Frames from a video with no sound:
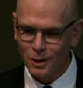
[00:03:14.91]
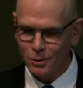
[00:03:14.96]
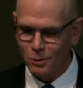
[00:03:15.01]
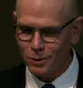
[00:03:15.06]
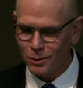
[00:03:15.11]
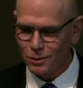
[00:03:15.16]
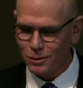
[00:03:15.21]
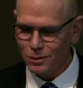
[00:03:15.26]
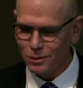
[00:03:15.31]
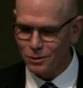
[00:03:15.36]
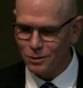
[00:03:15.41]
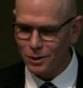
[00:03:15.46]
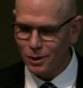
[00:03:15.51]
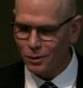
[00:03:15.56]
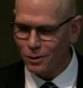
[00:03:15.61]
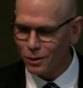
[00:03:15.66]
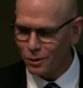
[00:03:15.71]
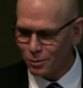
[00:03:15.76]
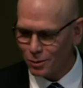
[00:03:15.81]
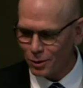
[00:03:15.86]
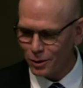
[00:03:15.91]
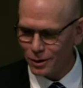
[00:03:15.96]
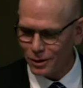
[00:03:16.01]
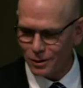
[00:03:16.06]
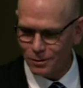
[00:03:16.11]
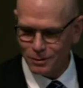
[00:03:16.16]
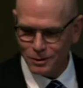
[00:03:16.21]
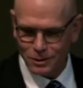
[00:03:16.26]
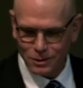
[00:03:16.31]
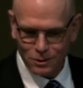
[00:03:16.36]
when we do donor
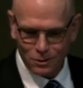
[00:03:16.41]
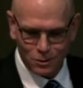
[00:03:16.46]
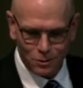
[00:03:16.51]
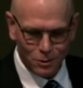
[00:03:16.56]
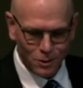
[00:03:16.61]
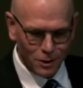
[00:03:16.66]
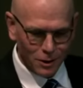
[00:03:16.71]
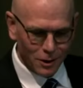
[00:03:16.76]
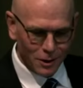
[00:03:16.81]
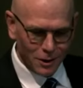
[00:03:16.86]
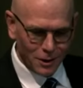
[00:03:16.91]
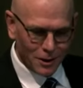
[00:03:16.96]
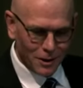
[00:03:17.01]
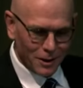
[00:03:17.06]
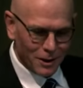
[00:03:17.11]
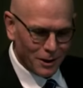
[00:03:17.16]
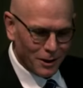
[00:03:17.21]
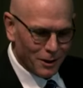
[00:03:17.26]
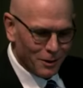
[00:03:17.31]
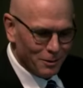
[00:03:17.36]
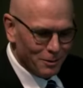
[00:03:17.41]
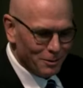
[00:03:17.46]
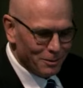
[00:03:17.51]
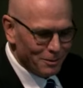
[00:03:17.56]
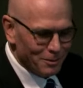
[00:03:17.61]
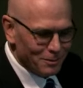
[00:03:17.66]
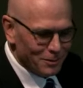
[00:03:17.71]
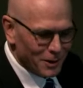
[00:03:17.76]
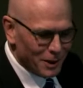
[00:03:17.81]
procurement. So um,